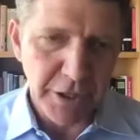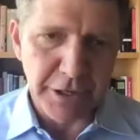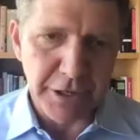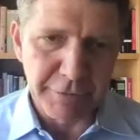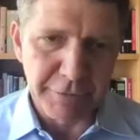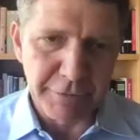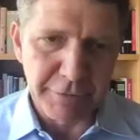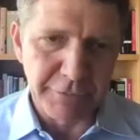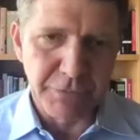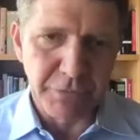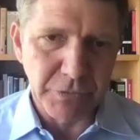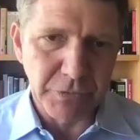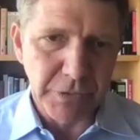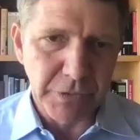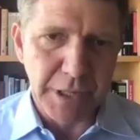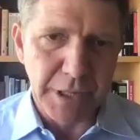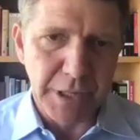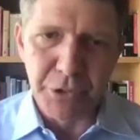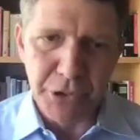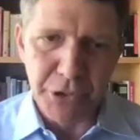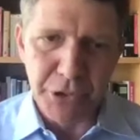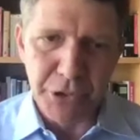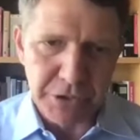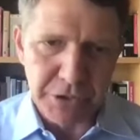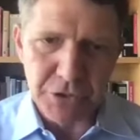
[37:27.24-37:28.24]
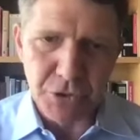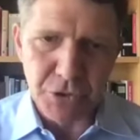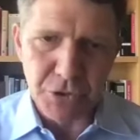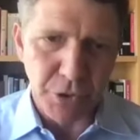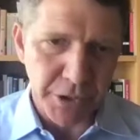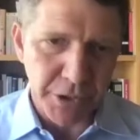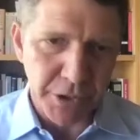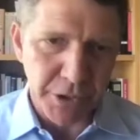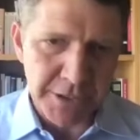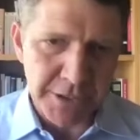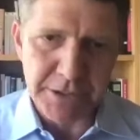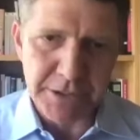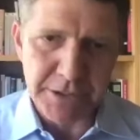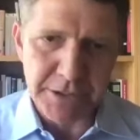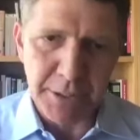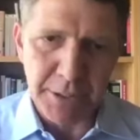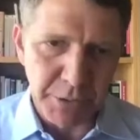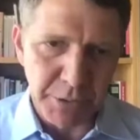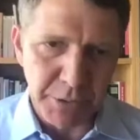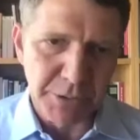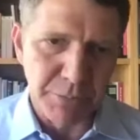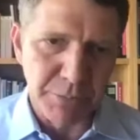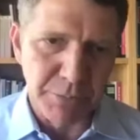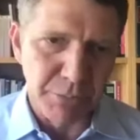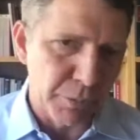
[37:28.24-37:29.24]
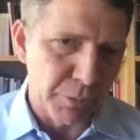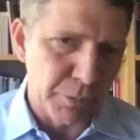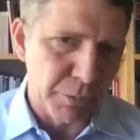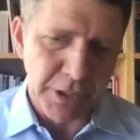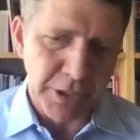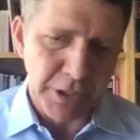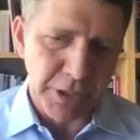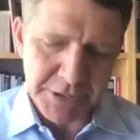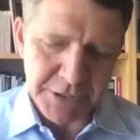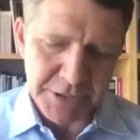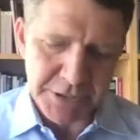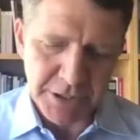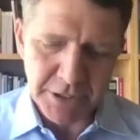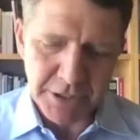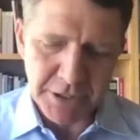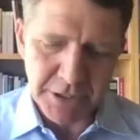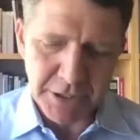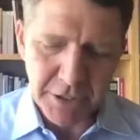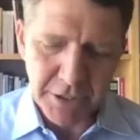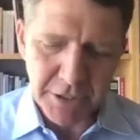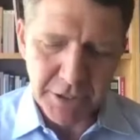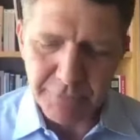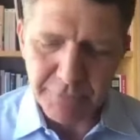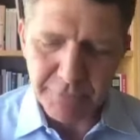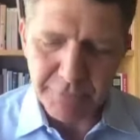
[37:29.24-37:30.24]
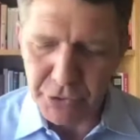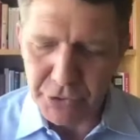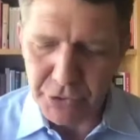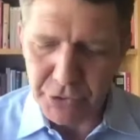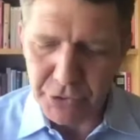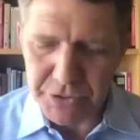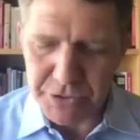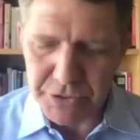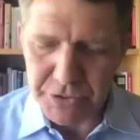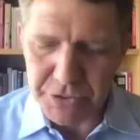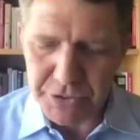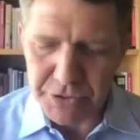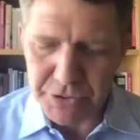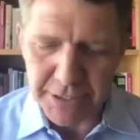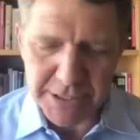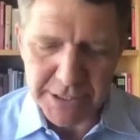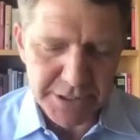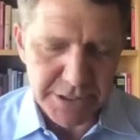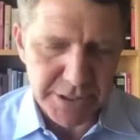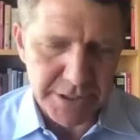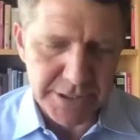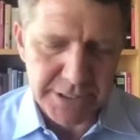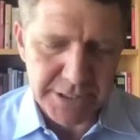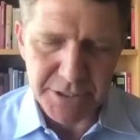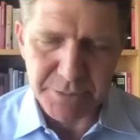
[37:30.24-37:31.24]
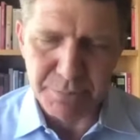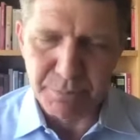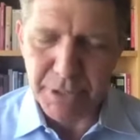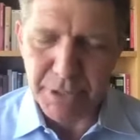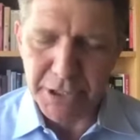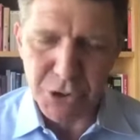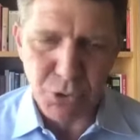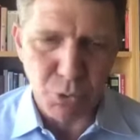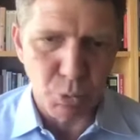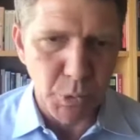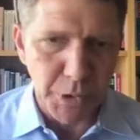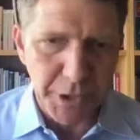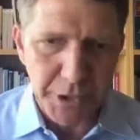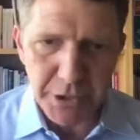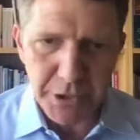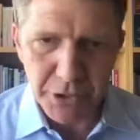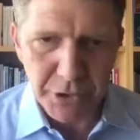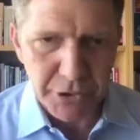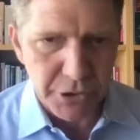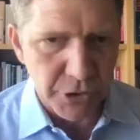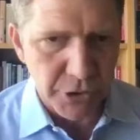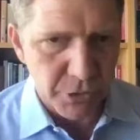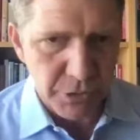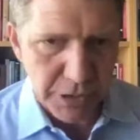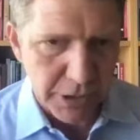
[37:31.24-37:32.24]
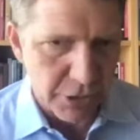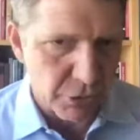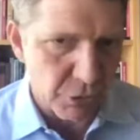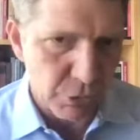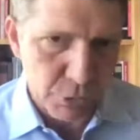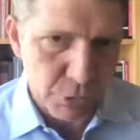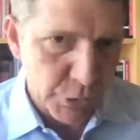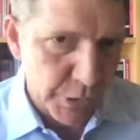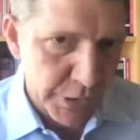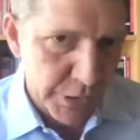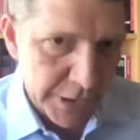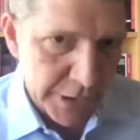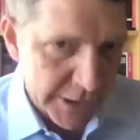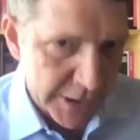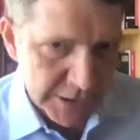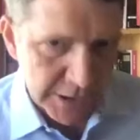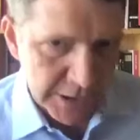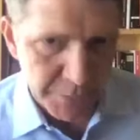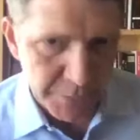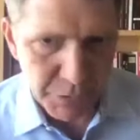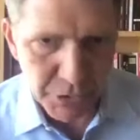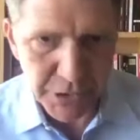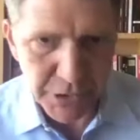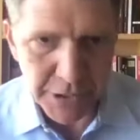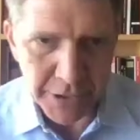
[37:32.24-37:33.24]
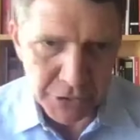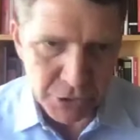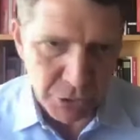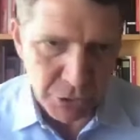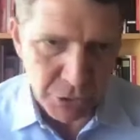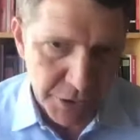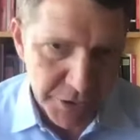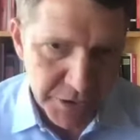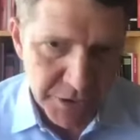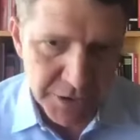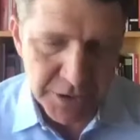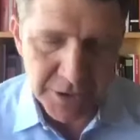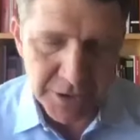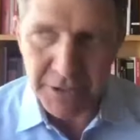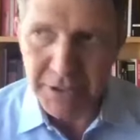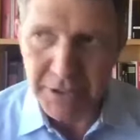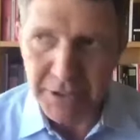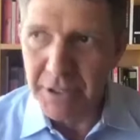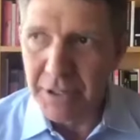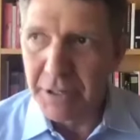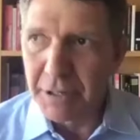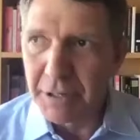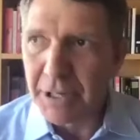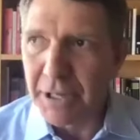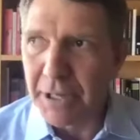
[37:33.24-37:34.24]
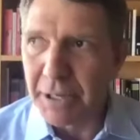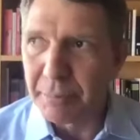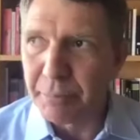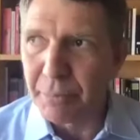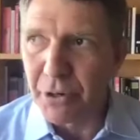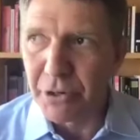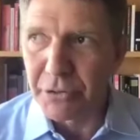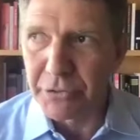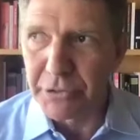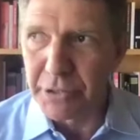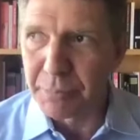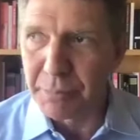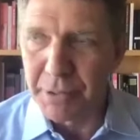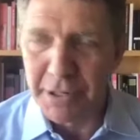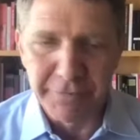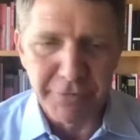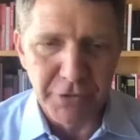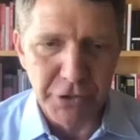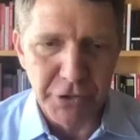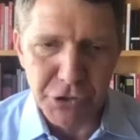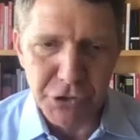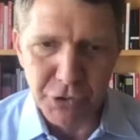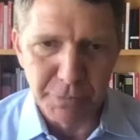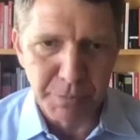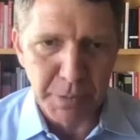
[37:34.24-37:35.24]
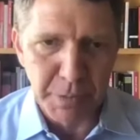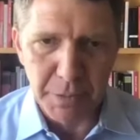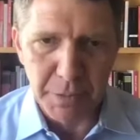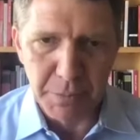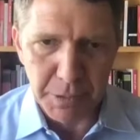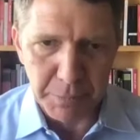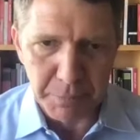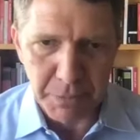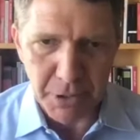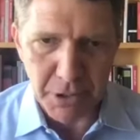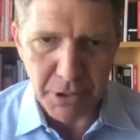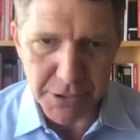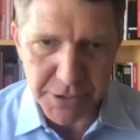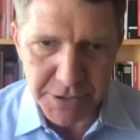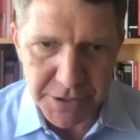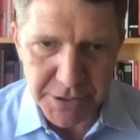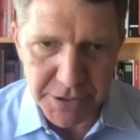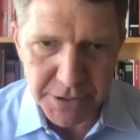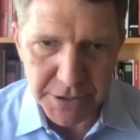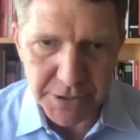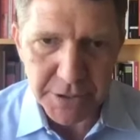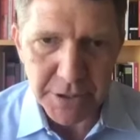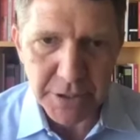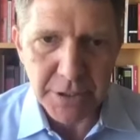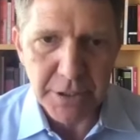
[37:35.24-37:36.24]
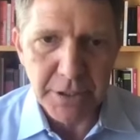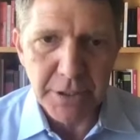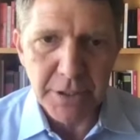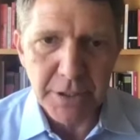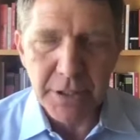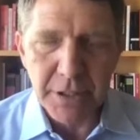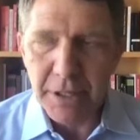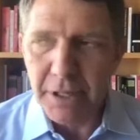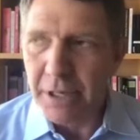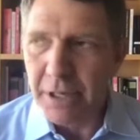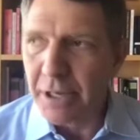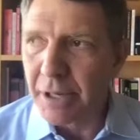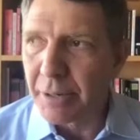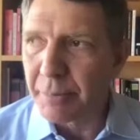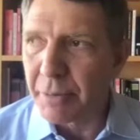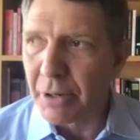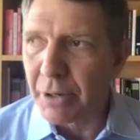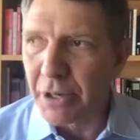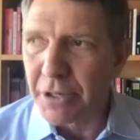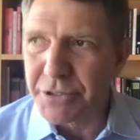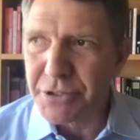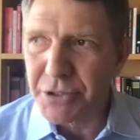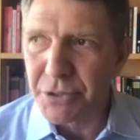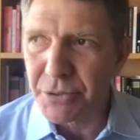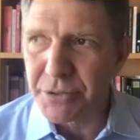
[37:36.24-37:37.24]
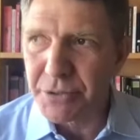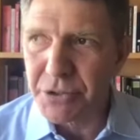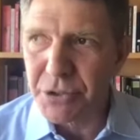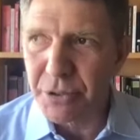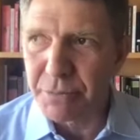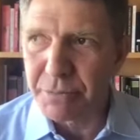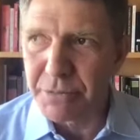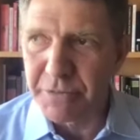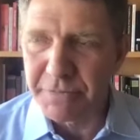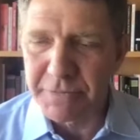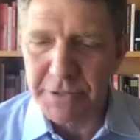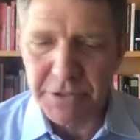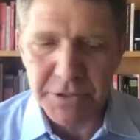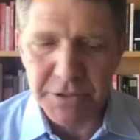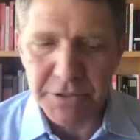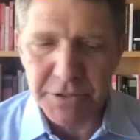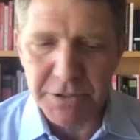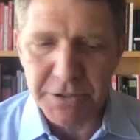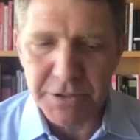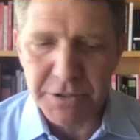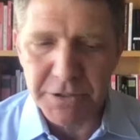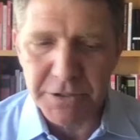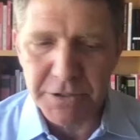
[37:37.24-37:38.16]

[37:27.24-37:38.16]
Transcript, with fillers: of labor unions, organized labor, to mobilize voters. Uh, Texas has much weaker organized labor and unions, um, partly by virtue of public policy. Um, also in terms of just